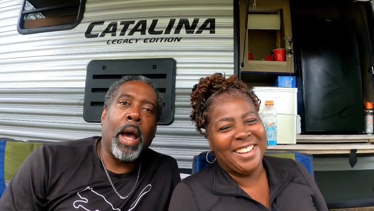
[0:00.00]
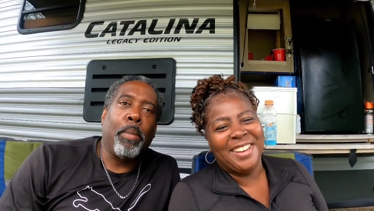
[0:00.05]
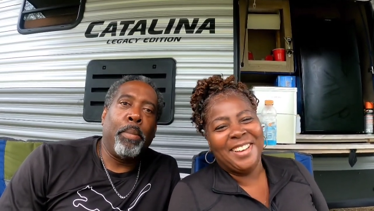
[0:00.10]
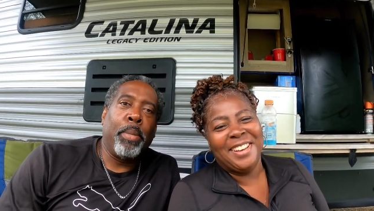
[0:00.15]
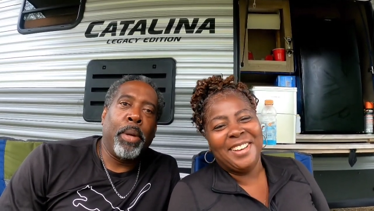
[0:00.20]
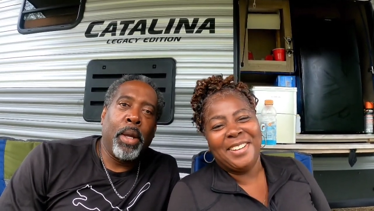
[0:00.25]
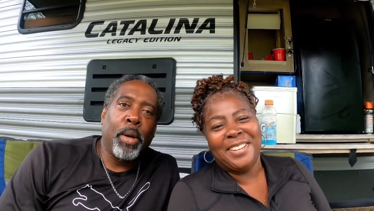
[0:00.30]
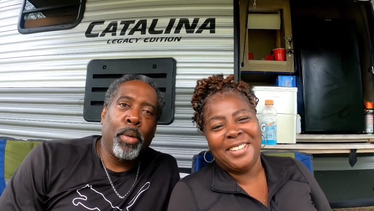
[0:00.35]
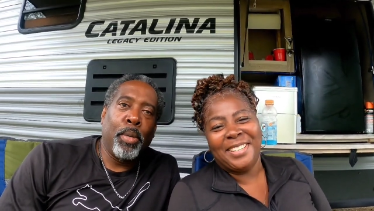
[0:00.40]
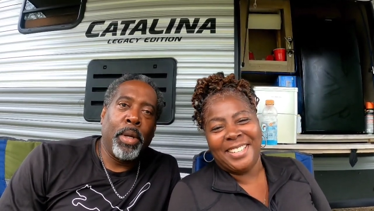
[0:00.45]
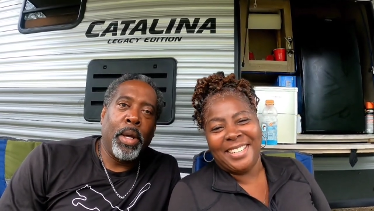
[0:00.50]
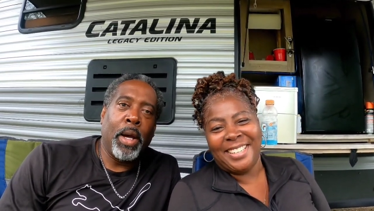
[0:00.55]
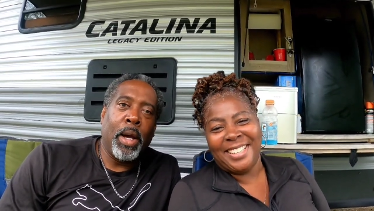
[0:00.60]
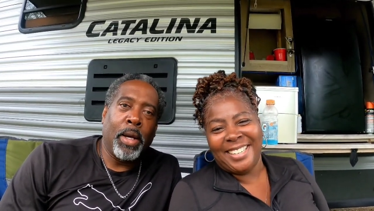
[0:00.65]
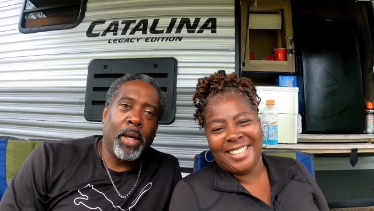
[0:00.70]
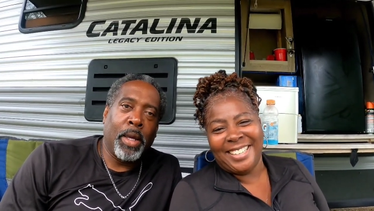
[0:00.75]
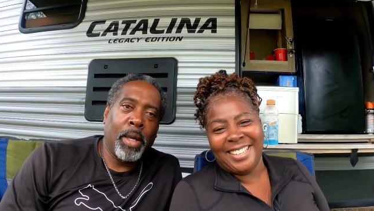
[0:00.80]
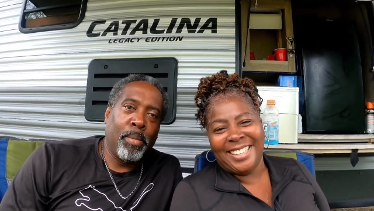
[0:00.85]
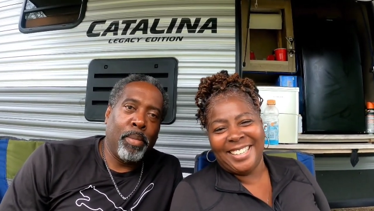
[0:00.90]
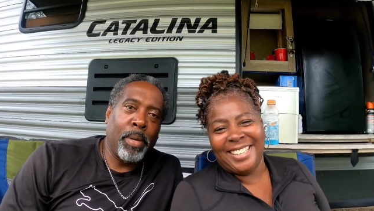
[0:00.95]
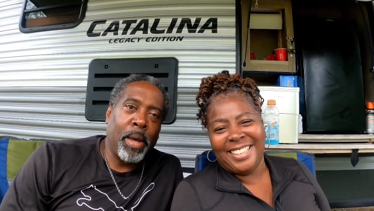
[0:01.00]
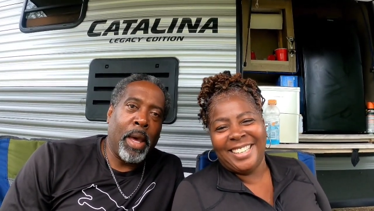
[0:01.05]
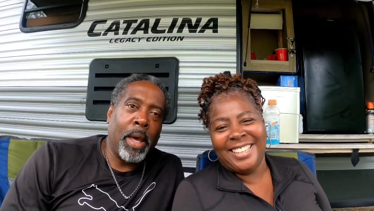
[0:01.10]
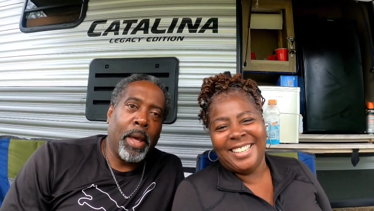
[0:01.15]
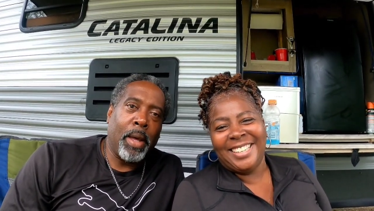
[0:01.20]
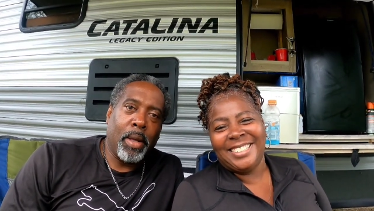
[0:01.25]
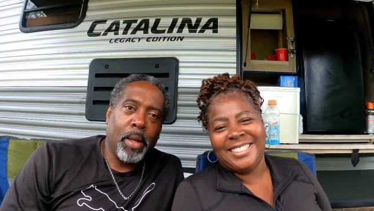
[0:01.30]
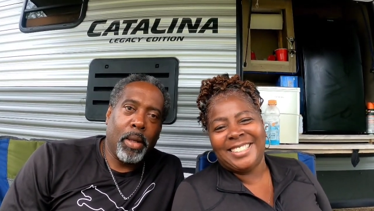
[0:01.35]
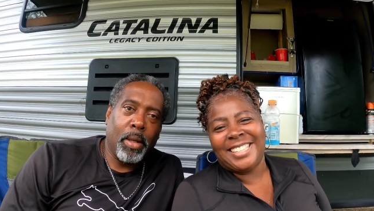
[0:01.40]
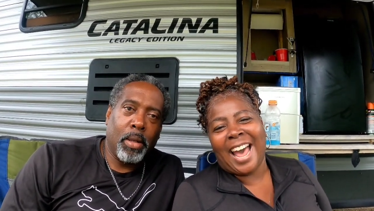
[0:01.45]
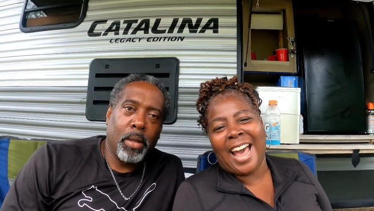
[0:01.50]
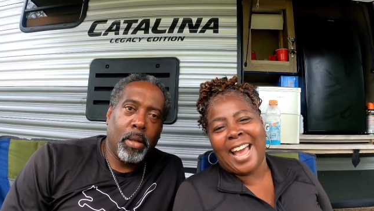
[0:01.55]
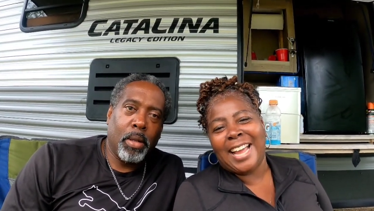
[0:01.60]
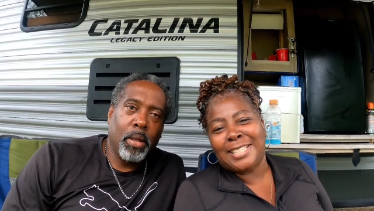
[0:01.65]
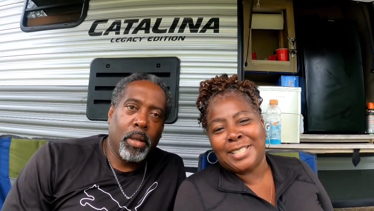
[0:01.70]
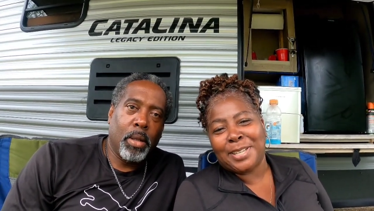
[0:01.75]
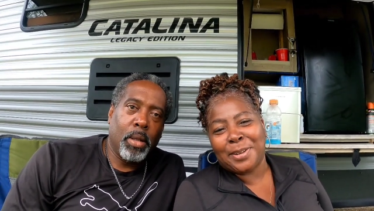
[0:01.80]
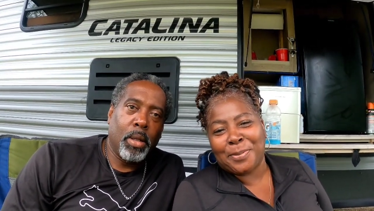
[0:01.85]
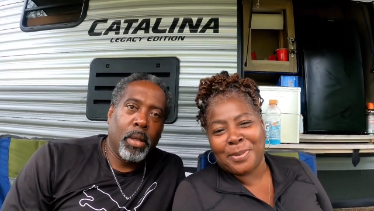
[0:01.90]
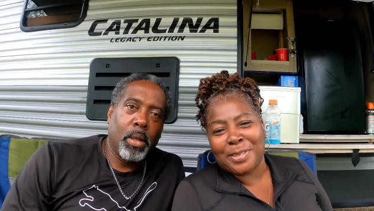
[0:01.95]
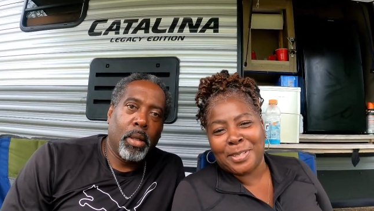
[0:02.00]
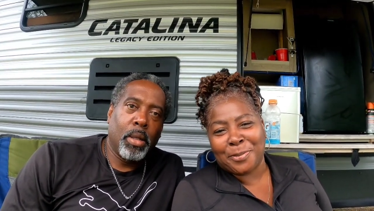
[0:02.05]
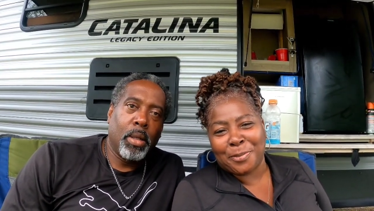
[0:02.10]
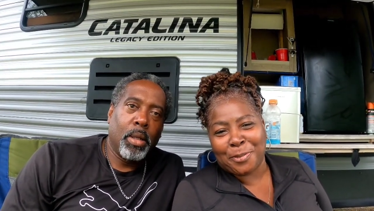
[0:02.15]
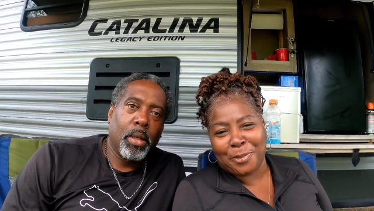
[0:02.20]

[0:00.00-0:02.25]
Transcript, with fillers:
Speaker 1: I'll be here when y'all get back.
Speaker 2: Tyson was